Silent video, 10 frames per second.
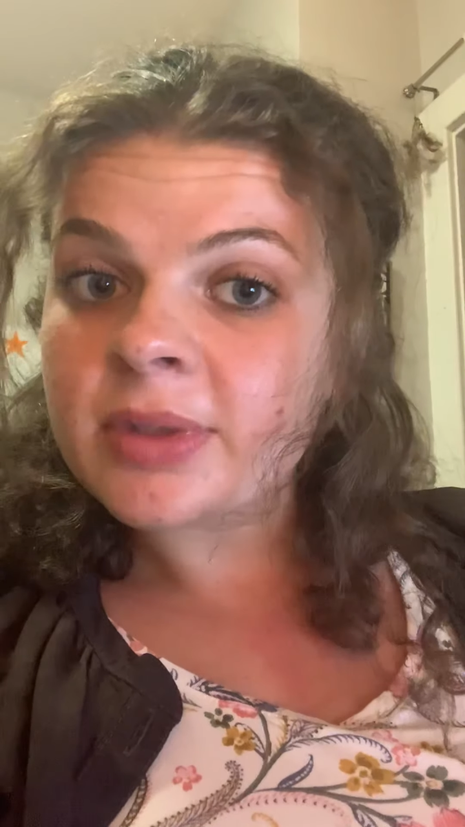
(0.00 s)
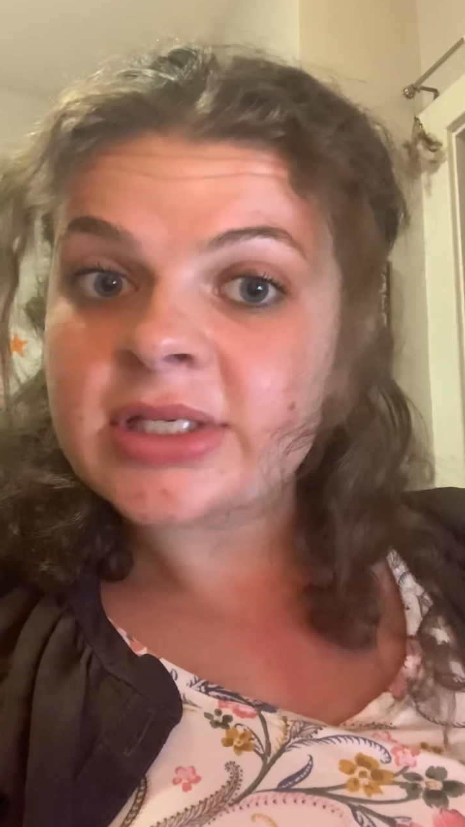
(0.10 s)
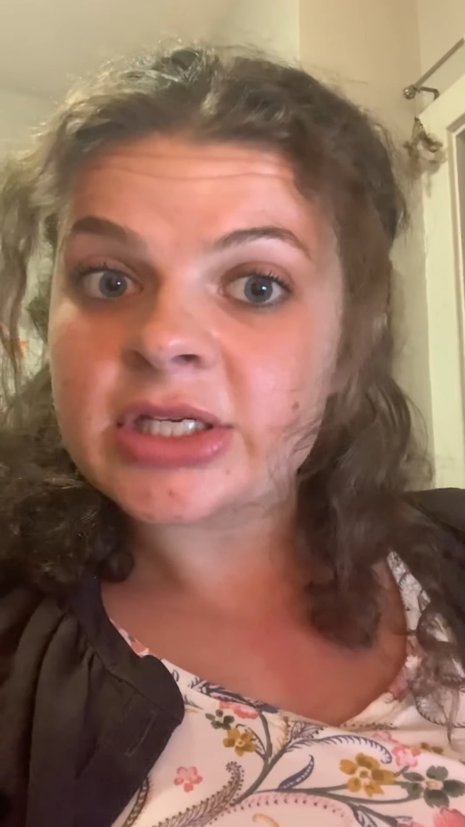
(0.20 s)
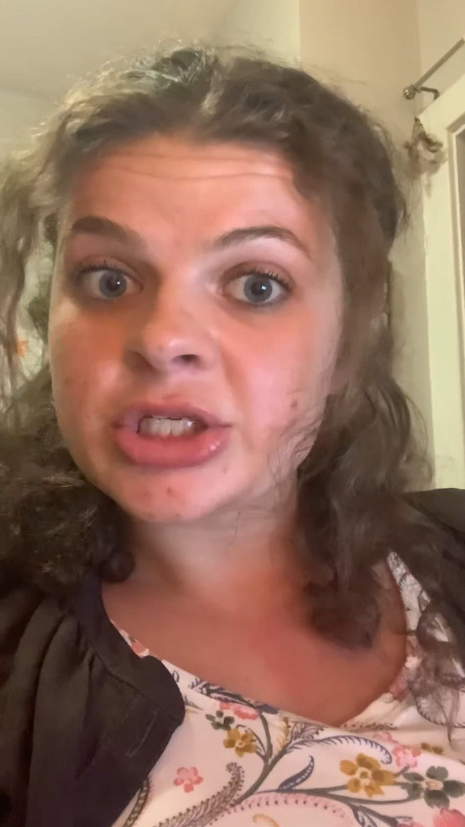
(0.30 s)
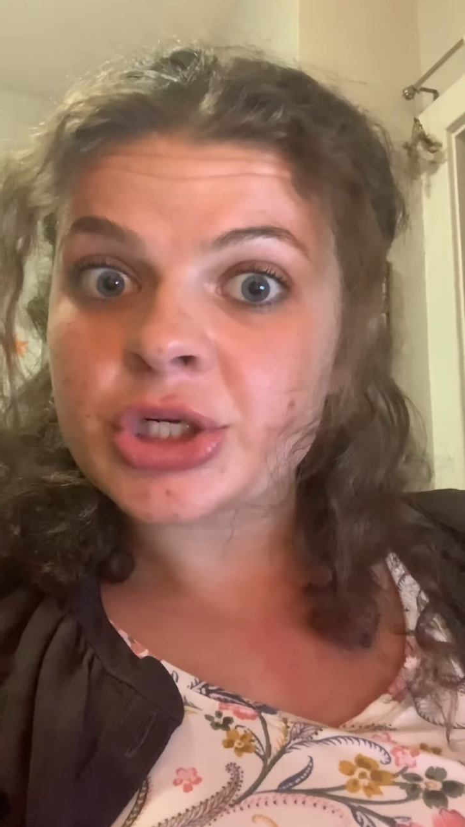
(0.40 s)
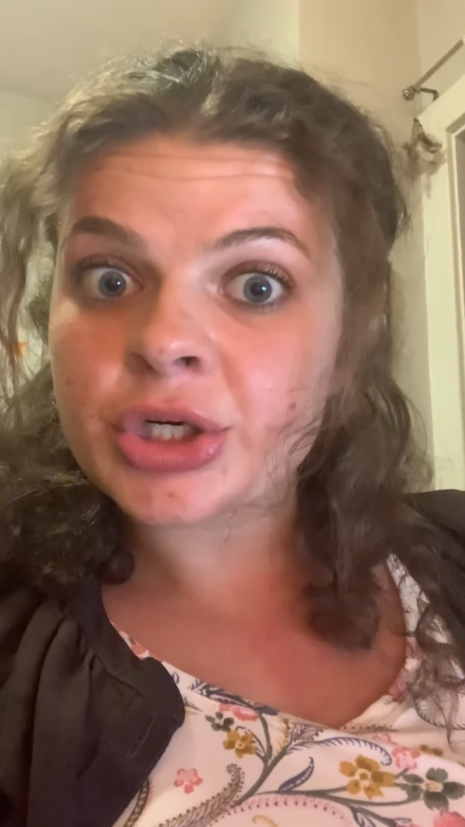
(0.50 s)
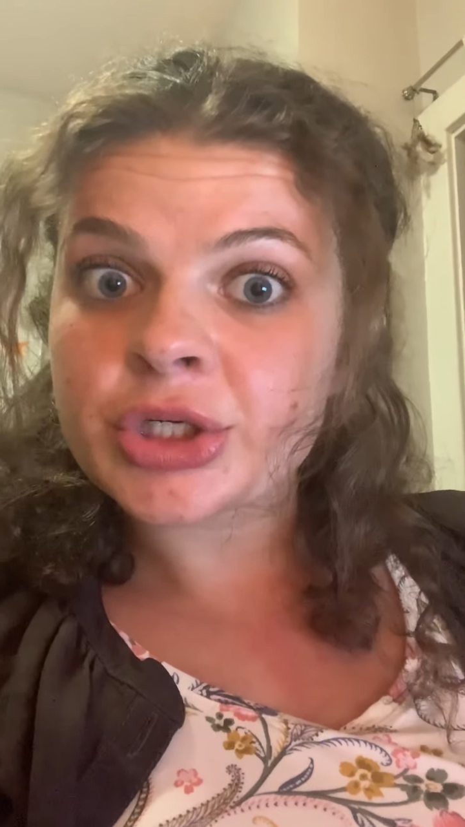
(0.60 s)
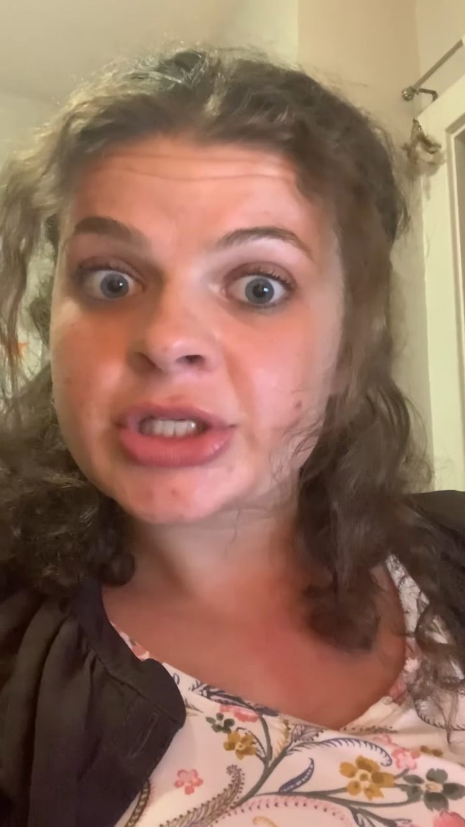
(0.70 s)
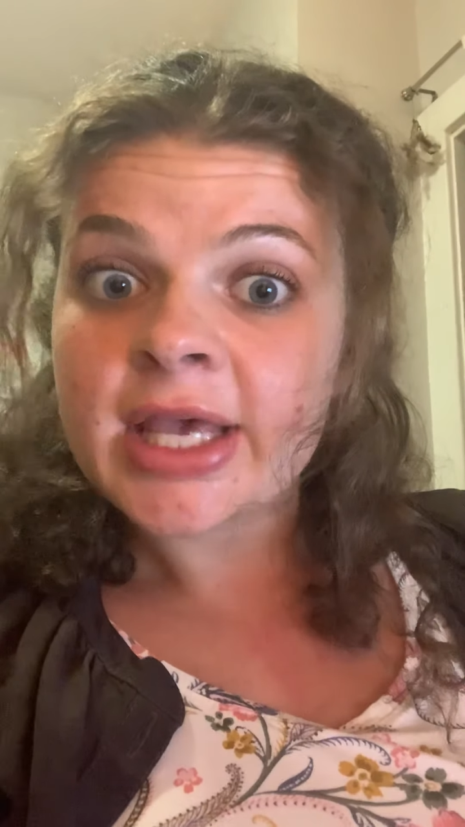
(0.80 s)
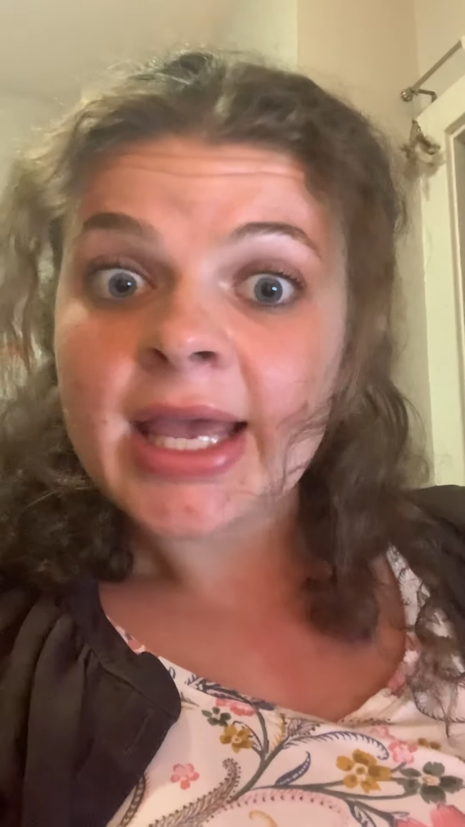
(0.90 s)
the
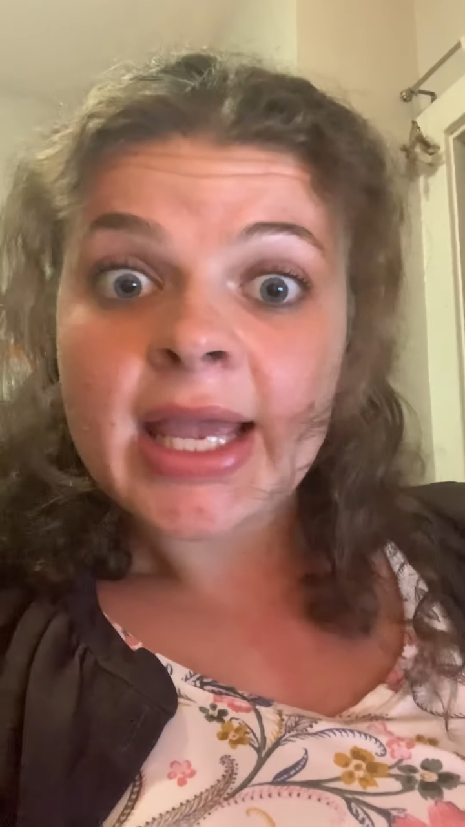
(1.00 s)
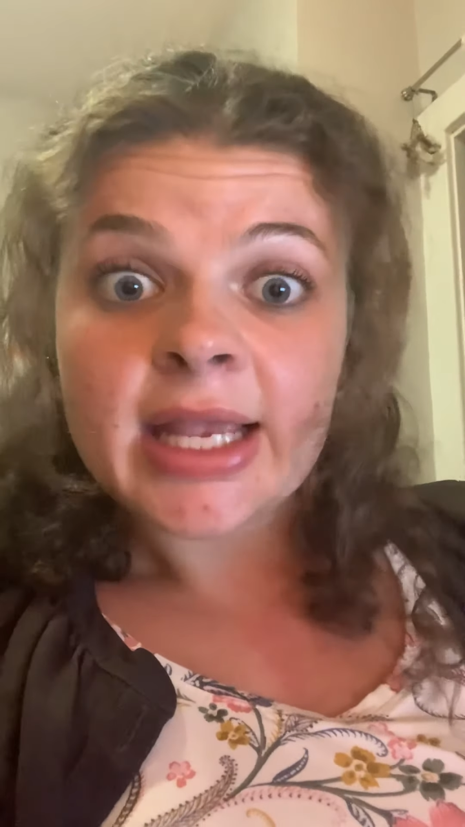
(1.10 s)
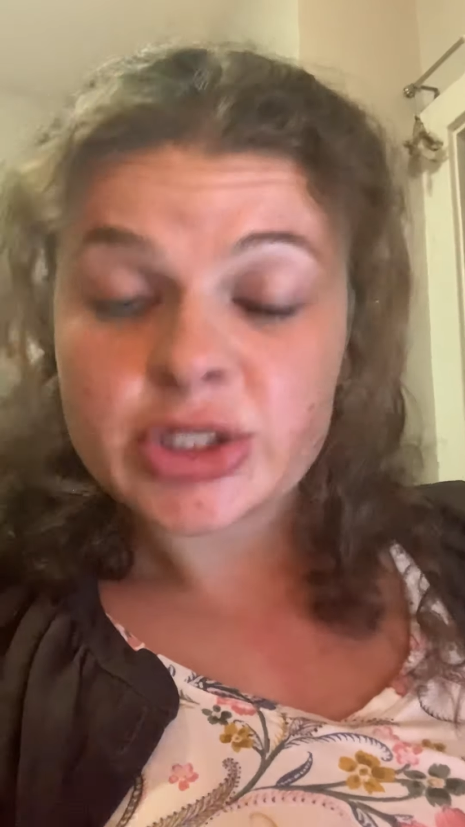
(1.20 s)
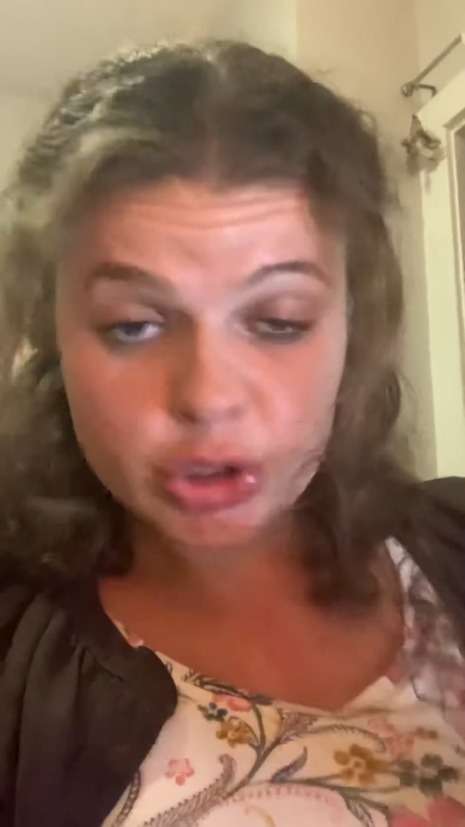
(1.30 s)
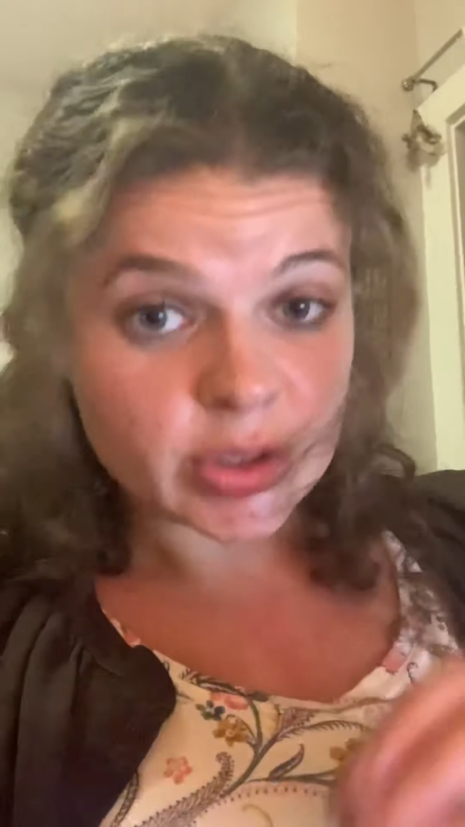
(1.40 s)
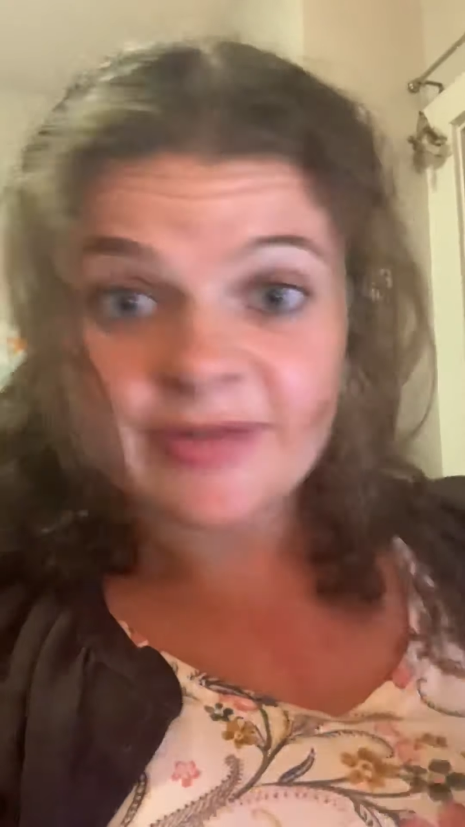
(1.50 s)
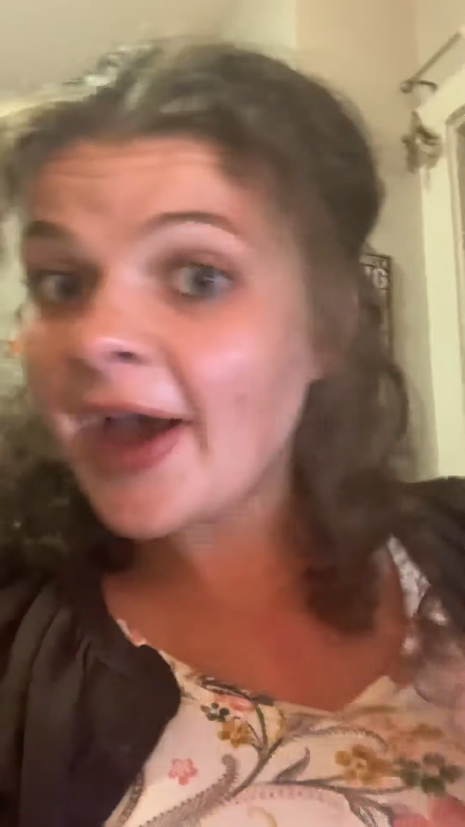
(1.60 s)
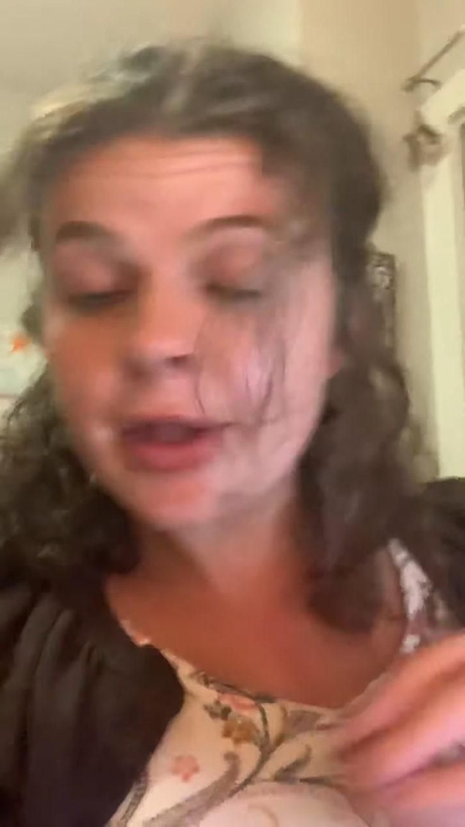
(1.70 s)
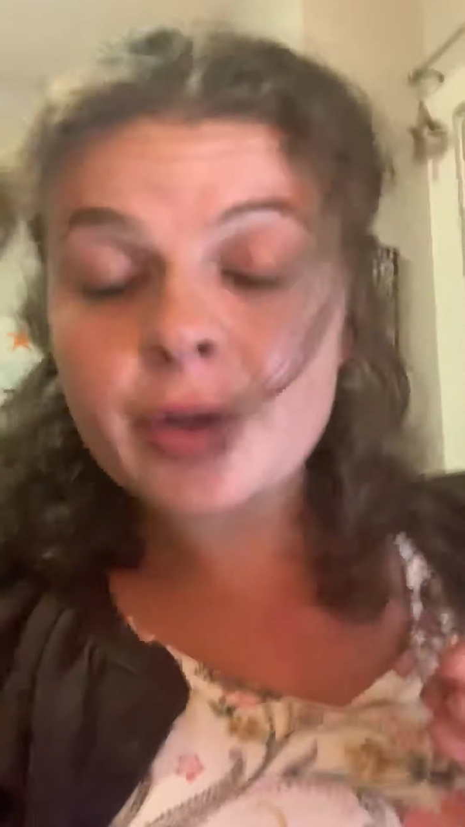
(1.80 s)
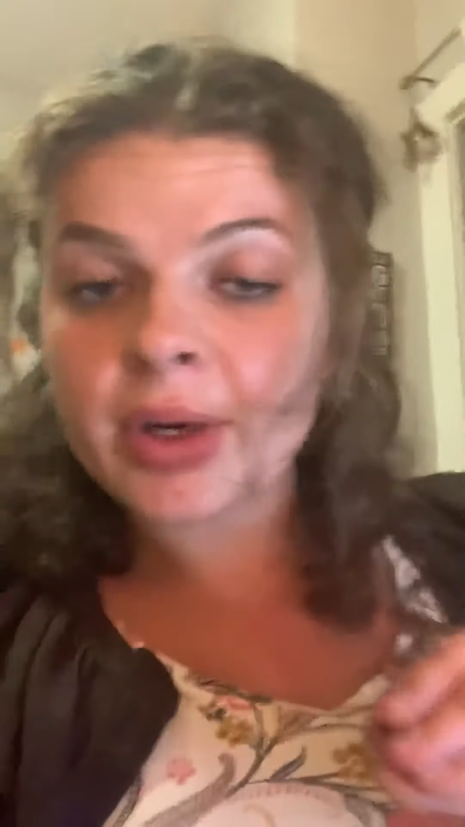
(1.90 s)
teachers and students
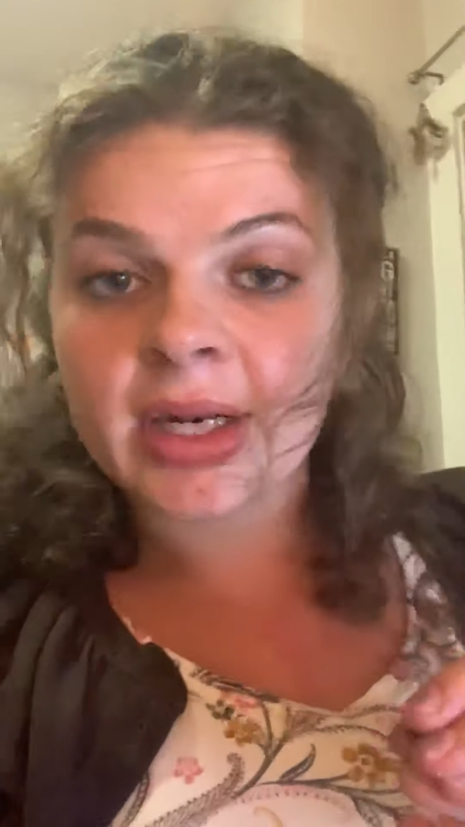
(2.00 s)
value